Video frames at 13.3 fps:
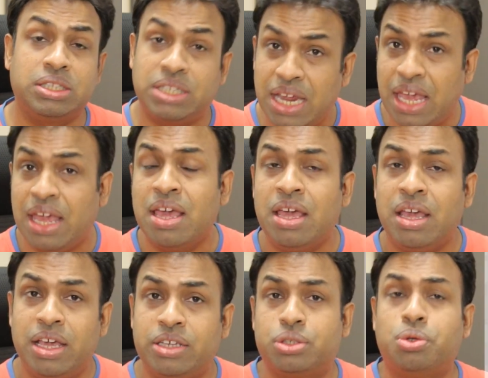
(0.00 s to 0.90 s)
3
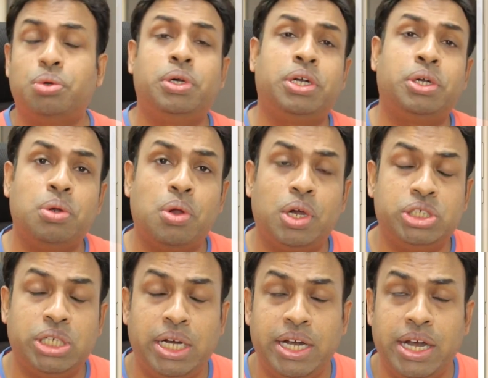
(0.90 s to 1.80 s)
is going to
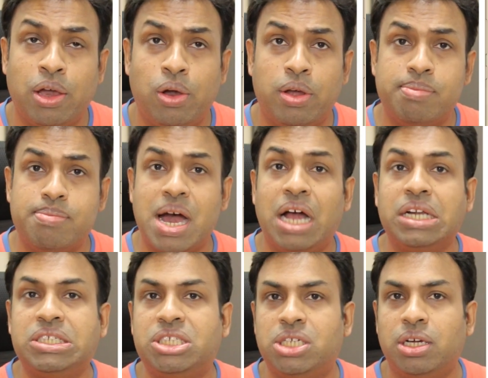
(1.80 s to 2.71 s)
launch in India on
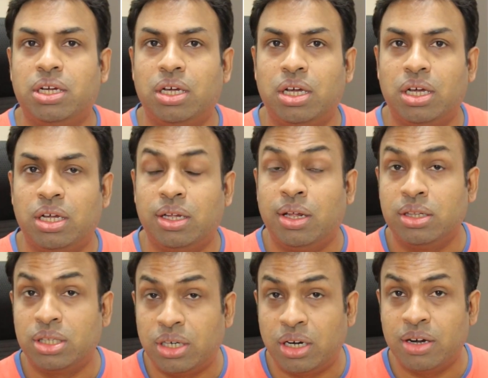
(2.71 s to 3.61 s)
March
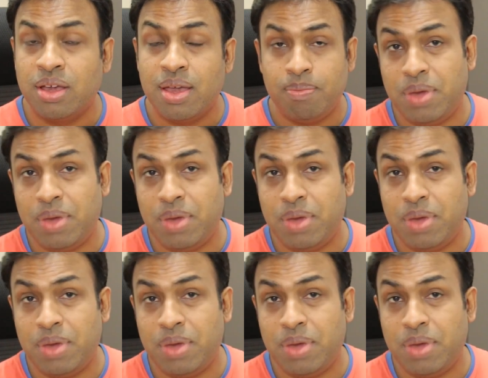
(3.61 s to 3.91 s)
3rd.